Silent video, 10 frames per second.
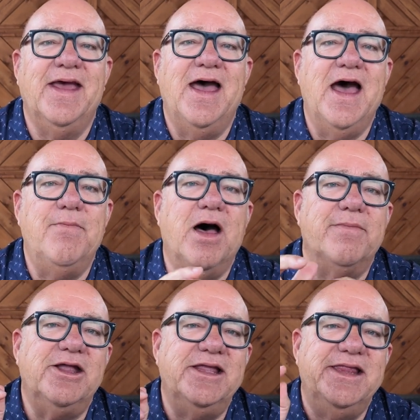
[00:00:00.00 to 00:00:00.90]
I'm
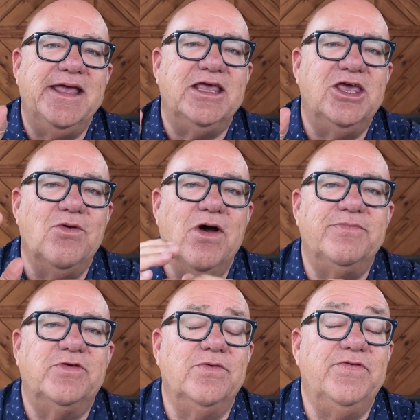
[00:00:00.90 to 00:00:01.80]
going to link you up
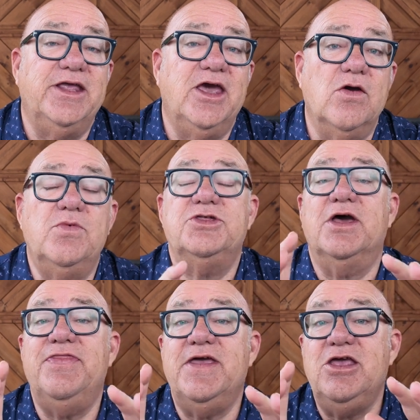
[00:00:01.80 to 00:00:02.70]
to a video which I
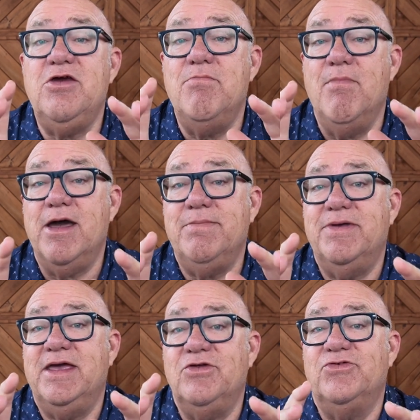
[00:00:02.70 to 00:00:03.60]
think you might
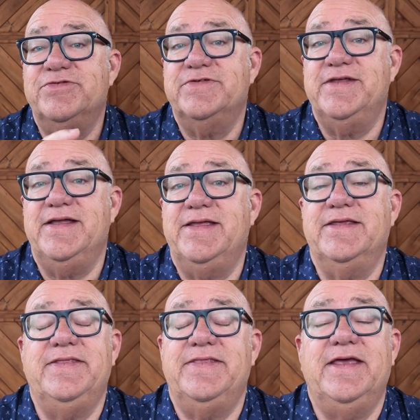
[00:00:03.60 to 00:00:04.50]
be interested in,
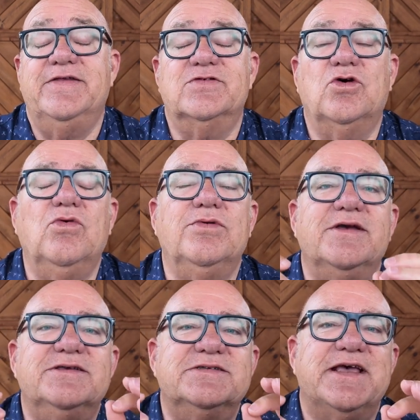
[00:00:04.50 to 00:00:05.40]
and it's called
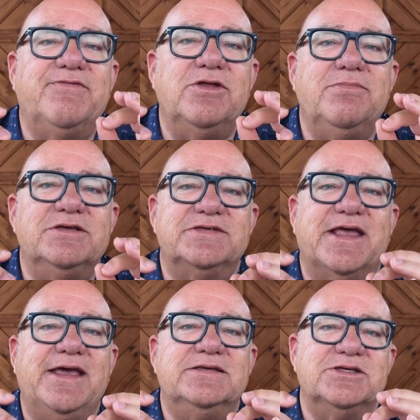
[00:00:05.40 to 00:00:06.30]
7
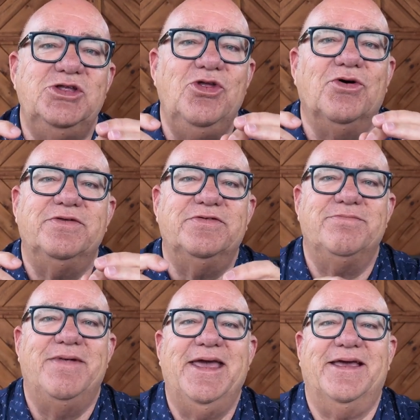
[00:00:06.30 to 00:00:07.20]
Mistakes Not to
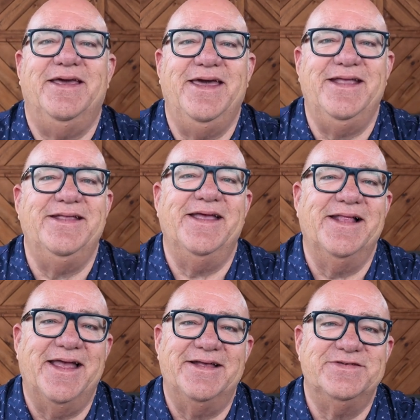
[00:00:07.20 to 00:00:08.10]
Make in
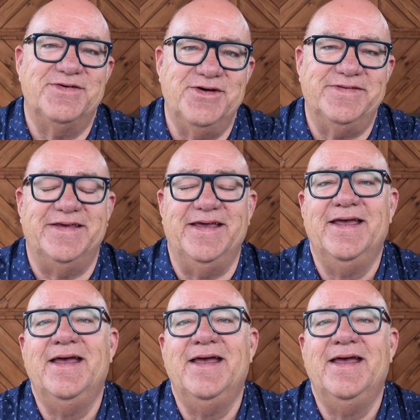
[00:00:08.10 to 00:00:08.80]
Lanzarote.